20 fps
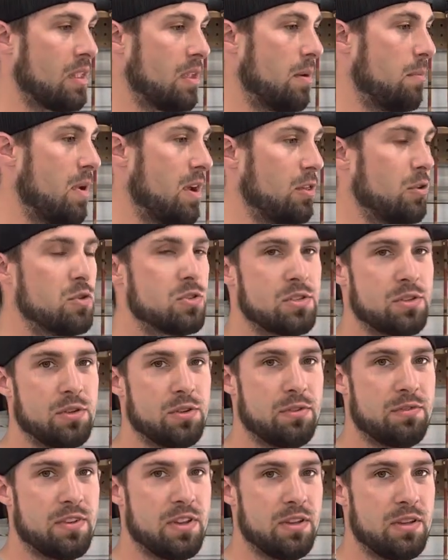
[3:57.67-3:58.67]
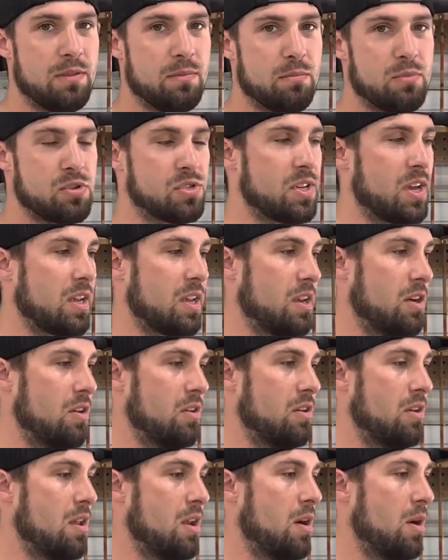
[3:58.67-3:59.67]
Might lose a little feet per second here
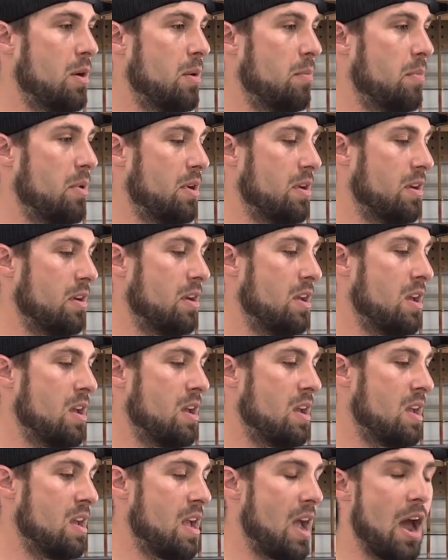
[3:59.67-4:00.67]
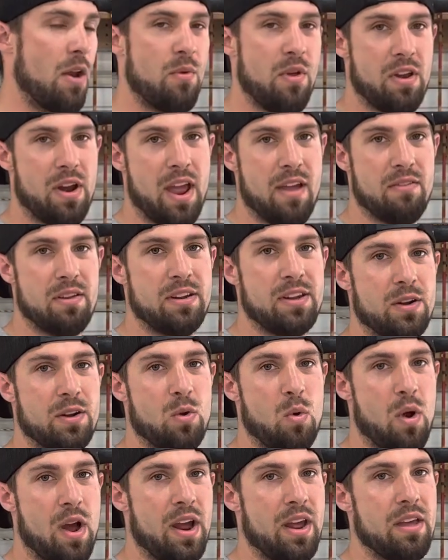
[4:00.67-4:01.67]
and there, but I'd rather have it
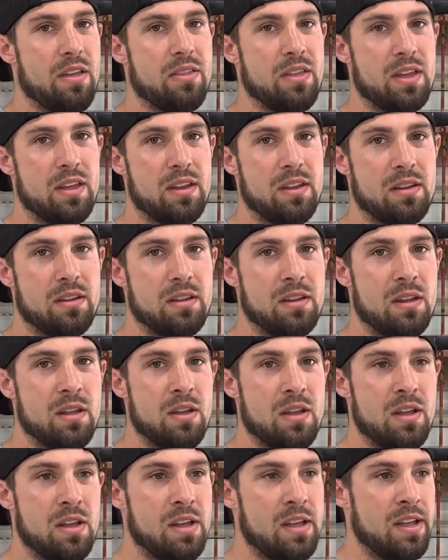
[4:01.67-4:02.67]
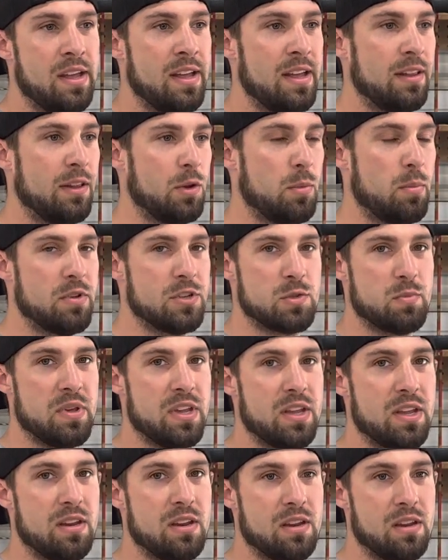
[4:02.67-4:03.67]
quiet than a little bit of
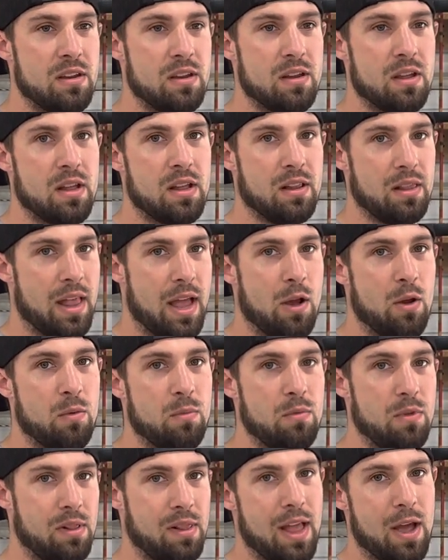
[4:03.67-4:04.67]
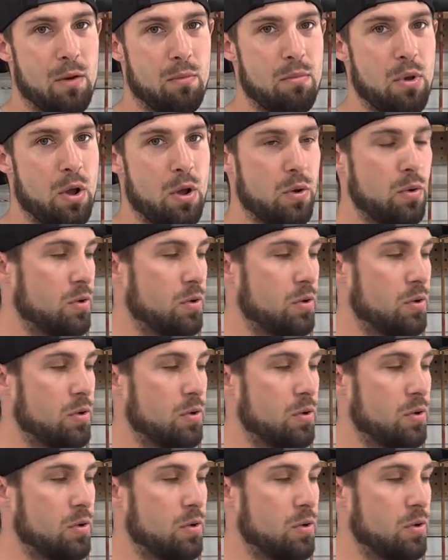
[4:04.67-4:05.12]
speed and a loud bow.